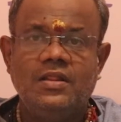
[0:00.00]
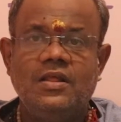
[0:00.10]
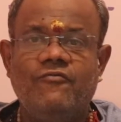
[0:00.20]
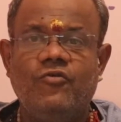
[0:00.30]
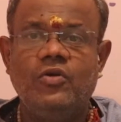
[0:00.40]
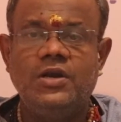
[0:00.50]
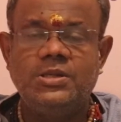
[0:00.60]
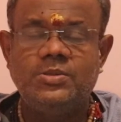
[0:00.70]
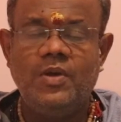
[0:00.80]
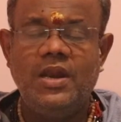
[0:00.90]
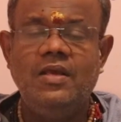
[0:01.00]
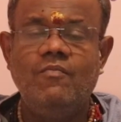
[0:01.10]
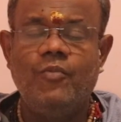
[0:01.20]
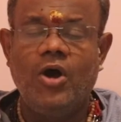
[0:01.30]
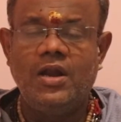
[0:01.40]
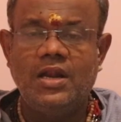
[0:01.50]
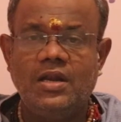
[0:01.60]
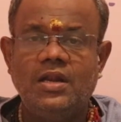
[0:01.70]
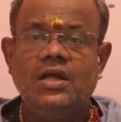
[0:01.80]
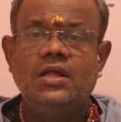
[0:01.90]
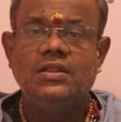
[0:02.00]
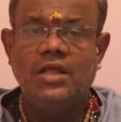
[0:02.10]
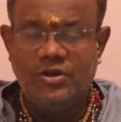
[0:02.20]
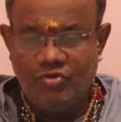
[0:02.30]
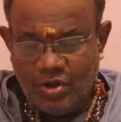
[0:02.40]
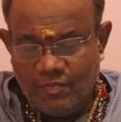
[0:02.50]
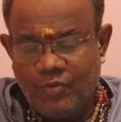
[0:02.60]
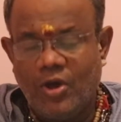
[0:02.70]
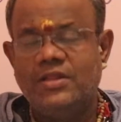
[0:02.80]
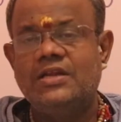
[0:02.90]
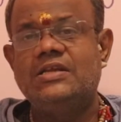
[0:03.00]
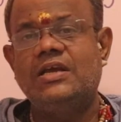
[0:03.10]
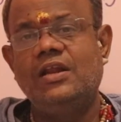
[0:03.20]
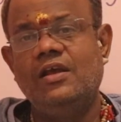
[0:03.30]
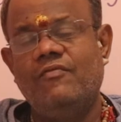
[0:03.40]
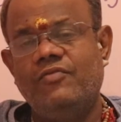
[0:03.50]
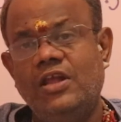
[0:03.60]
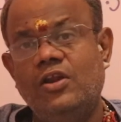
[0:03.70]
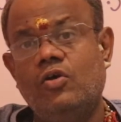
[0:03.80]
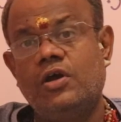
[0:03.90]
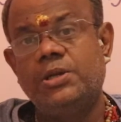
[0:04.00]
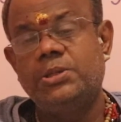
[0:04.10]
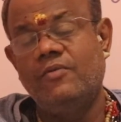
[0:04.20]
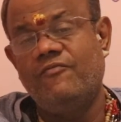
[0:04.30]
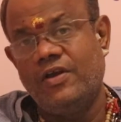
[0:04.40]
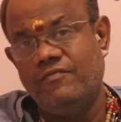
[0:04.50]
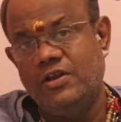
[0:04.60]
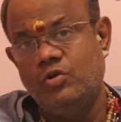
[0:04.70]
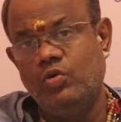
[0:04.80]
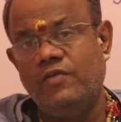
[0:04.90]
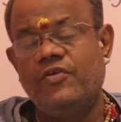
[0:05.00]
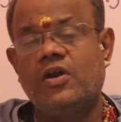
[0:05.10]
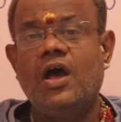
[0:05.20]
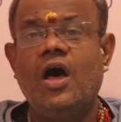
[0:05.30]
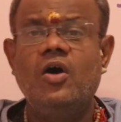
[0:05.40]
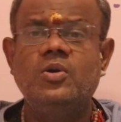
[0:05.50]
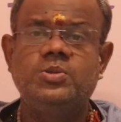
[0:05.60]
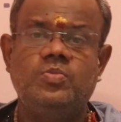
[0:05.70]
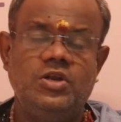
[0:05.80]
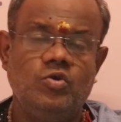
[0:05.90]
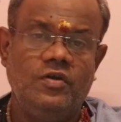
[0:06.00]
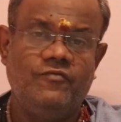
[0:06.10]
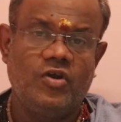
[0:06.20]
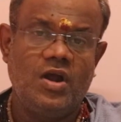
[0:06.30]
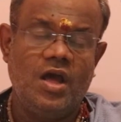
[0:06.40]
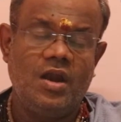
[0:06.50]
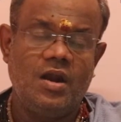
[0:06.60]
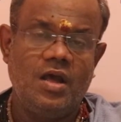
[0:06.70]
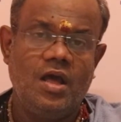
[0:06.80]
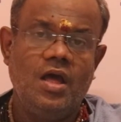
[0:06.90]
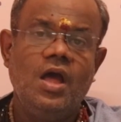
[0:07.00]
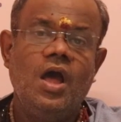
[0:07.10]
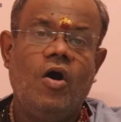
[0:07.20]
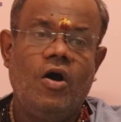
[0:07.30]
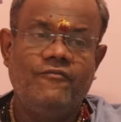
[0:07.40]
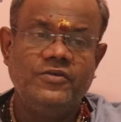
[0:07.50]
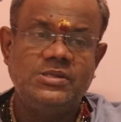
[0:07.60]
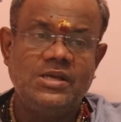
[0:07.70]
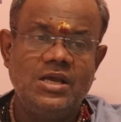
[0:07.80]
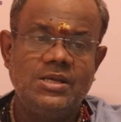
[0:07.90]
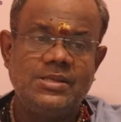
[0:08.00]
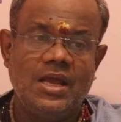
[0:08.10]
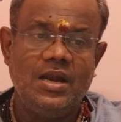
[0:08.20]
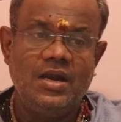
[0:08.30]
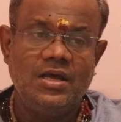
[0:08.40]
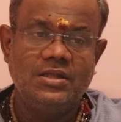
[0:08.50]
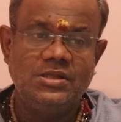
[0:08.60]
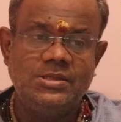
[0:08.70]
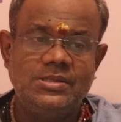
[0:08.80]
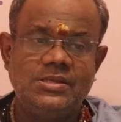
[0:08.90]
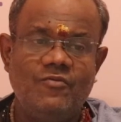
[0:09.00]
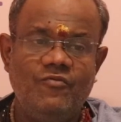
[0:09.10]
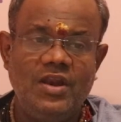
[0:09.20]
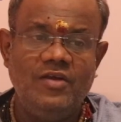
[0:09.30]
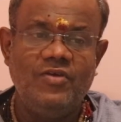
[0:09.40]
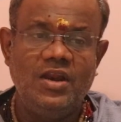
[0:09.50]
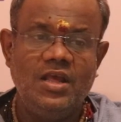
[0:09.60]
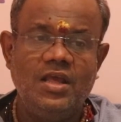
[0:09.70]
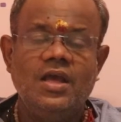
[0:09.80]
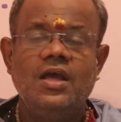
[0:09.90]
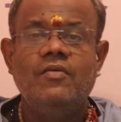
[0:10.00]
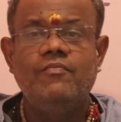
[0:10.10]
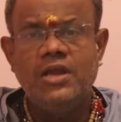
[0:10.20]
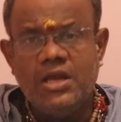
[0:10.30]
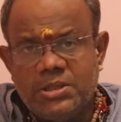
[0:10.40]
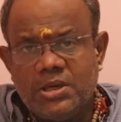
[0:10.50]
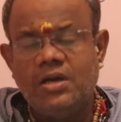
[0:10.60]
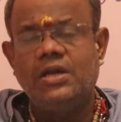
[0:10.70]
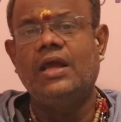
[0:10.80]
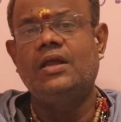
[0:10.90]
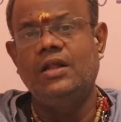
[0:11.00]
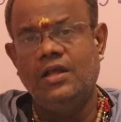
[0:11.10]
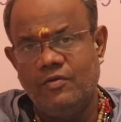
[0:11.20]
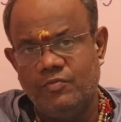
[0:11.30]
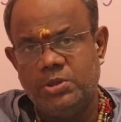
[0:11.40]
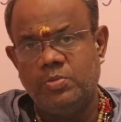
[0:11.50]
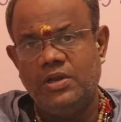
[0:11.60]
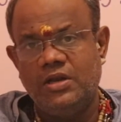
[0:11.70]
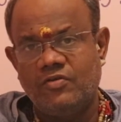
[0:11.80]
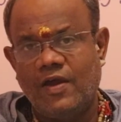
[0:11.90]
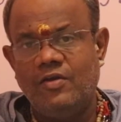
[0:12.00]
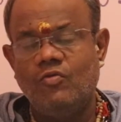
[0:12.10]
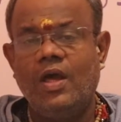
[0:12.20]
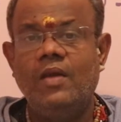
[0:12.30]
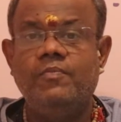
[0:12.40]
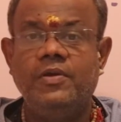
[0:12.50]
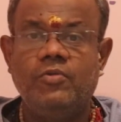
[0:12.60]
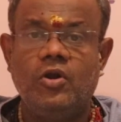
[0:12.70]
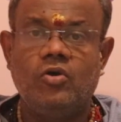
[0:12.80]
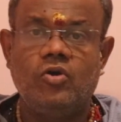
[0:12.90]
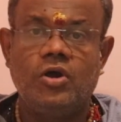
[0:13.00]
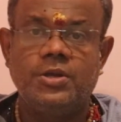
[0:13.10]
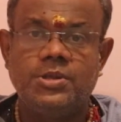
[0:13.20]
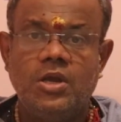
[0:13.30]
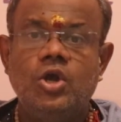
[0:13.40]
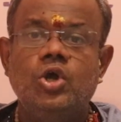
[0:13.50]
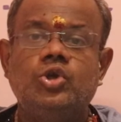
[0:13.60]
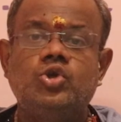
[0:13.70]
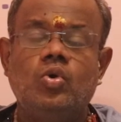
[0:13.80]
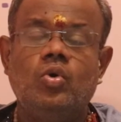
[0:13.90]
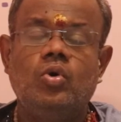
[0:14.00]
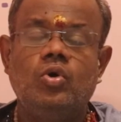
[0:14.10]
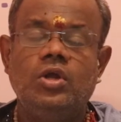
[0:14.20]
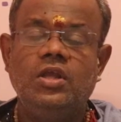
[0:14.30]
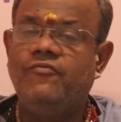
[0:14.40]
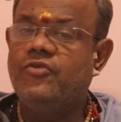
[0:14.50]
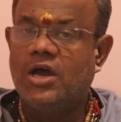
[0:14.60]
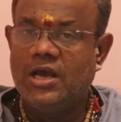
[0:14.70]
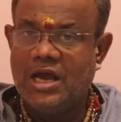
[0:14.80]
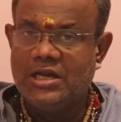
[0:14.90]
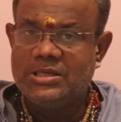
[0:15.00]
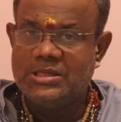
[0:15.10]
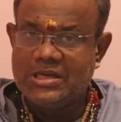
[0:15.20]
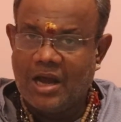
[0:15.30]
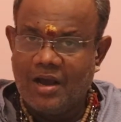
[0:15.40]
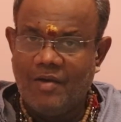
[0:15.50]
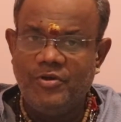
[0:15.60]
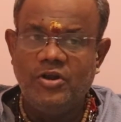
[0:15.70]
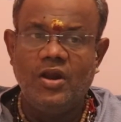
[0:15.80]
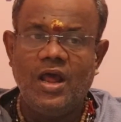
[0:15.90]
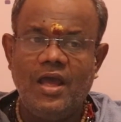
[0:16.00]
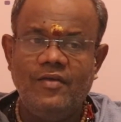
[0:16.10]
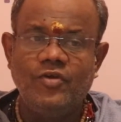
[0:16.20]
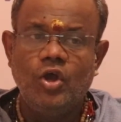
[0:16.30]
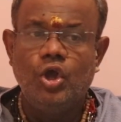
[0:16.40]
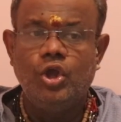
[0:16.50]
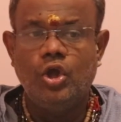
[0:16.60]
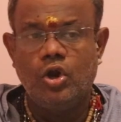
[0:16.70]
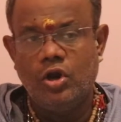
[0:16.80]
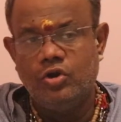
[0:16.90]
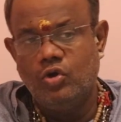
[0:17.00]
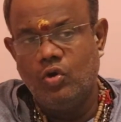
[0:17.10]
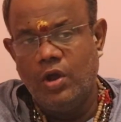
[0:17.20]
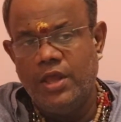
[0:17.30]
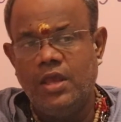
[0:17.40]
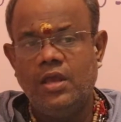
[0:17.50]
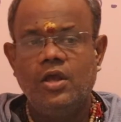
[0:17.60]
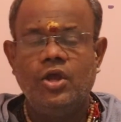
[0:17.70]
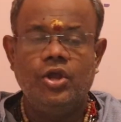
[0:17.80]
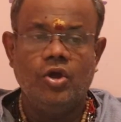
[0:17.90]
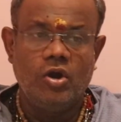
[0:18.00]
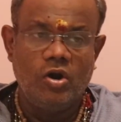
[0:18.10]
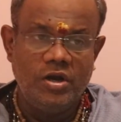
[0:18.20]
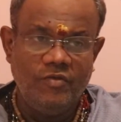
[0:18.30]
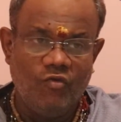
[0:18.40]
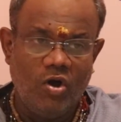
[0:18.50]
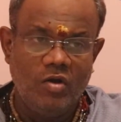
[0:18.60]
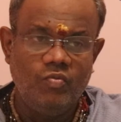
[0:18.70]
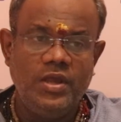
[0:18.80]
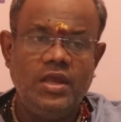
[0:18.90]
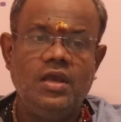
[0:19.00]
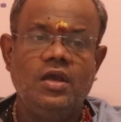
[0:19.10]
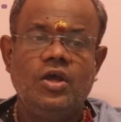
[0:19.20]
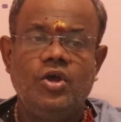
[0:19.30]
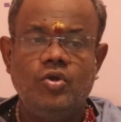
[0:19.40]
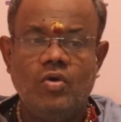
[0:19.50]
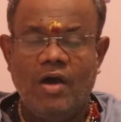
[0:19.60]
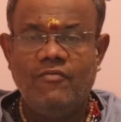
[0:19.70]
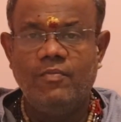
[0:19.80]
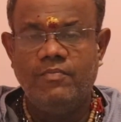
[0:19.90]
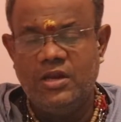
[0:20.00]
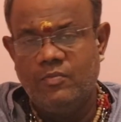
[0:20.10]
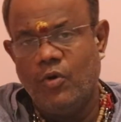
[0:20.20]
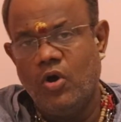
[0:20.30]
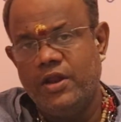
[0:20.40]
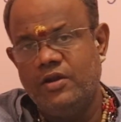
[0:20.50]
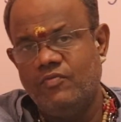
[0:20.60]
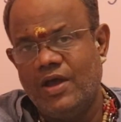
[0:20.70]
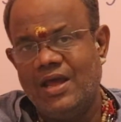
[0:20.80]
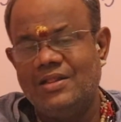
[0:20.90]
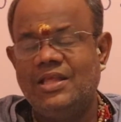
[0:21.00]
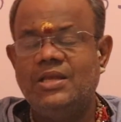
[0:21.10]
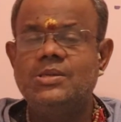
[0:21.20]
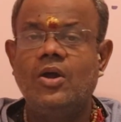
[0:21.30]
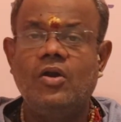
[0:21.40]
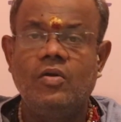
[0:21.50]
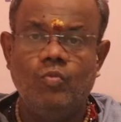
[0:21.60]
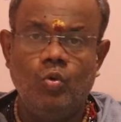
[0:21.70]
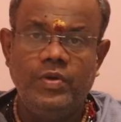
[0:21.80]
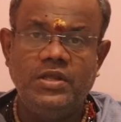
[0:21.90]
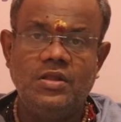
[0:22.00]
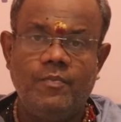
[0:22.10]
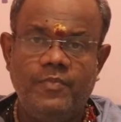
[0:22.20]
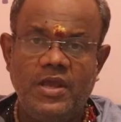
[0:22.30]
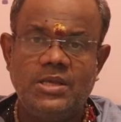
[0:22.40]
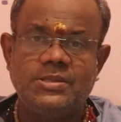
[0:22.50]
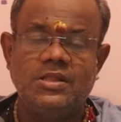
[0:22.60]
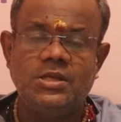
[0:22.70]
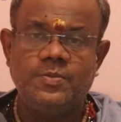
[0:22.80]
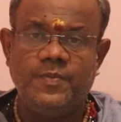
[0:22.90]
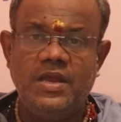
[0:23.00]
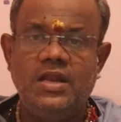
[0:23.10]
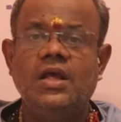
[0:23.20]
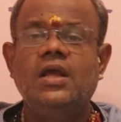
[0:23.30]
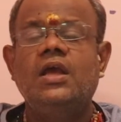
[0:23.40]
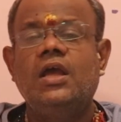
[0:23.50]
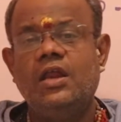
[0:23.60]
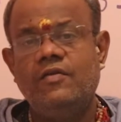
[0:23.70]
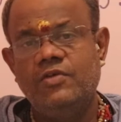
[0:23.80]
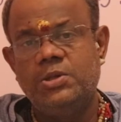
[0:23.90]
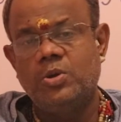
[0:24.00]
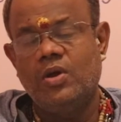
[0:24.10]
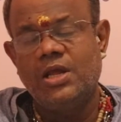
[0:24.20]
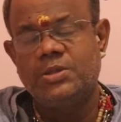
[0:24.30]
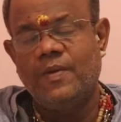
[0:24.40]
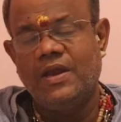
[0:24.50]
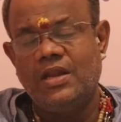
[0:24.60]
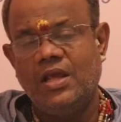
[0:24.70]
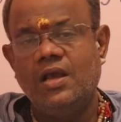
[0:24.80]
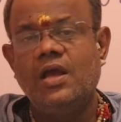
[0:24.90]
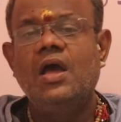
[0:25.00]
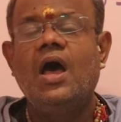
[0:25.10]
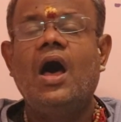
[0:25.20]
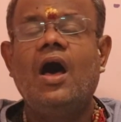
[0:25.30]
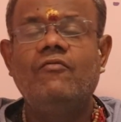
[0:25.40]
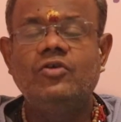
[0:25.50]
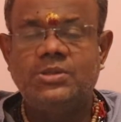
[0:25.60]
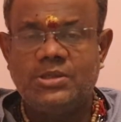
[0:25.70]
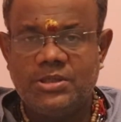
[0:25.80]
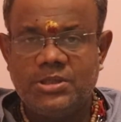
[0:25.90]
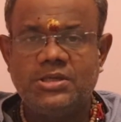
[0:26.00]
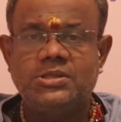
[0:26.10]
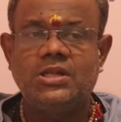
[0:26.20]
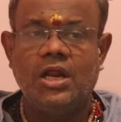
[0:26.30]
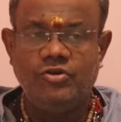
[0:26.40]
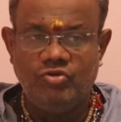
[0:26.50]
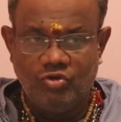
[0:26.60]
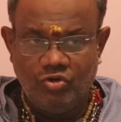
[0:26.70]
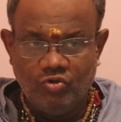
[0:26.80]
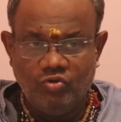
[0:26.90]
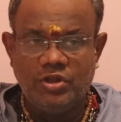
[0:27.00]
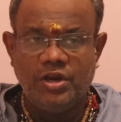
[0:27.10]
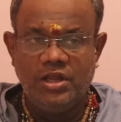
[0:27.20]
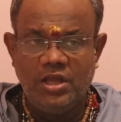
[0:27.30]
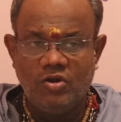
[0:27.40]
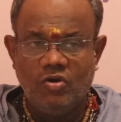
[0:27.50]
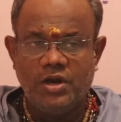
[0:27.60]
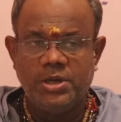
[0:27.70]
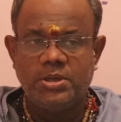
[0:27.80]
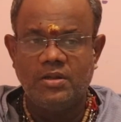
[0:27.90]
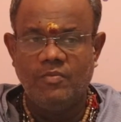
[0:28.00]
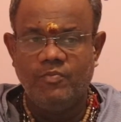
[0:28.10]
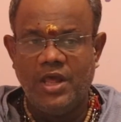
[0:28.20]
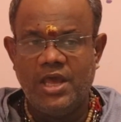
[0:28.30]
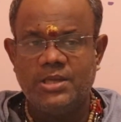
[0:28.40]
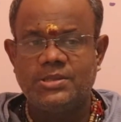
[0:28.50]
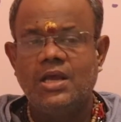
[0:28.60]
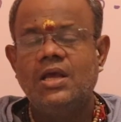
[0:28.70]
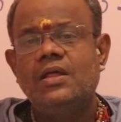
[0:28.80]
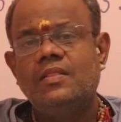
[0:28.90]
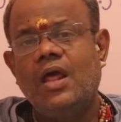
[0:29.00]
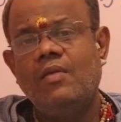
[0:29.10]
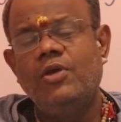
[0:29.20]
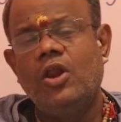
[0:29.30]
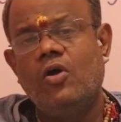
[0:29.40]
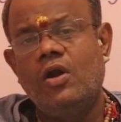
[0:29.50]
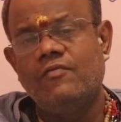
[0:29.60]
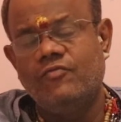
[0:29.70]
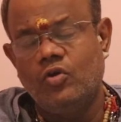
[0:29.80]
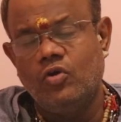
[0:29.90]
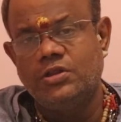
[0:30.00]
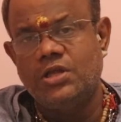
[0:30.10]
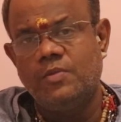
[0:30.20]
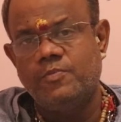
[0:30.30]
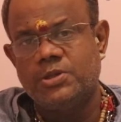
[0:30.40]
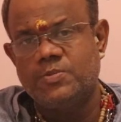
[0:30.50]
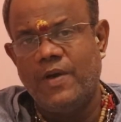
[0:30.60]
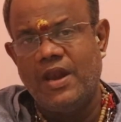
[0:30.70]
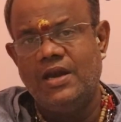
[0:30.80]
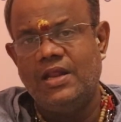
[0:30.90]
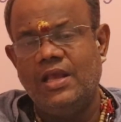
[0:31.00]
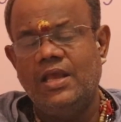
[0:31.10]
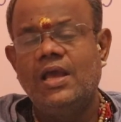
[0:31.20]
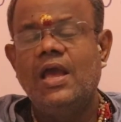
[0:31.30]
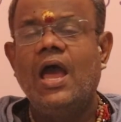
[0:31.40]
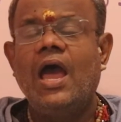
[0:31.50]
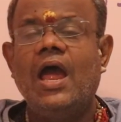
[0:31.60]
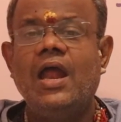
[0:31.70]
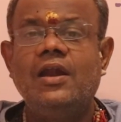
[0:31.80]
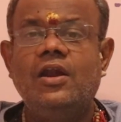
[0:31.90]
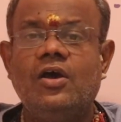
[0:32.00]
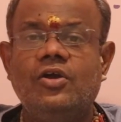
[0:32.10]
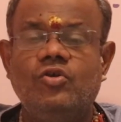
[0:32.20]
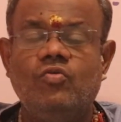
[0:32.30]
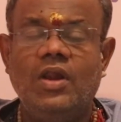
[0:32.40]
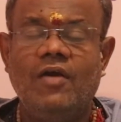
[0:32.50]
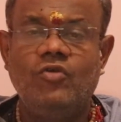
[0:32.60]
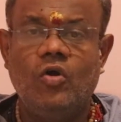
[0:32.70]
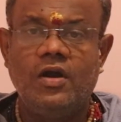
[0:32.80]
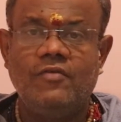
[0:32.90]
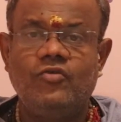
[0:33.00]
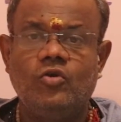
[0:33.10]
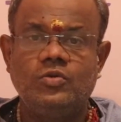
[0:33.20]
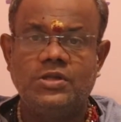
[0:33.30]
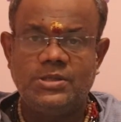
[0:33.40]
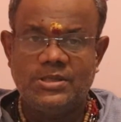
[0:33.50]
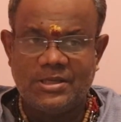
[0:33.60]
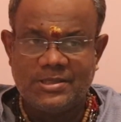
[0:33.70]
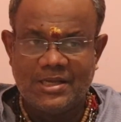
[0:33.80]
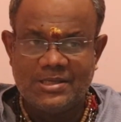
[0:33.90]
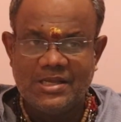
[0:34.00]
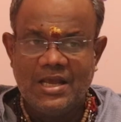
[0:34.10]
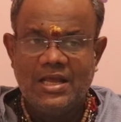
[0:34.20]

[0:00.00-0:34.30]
Therefore, it is very important that you employ the technique of re-inauguration. In fact, we do it for our house, we do it for our offices, and this is a very, very major technique which we try to help people across. So if you are got stuck up in your life, you are not growing, you are not evolving, you have a midpoint where things are not moving the pace and the speed in which you are expecting, I would suggest that you do the re-inauguration of the place. There will be a lot of growth and prosperity, and you will have a lot of growth and success.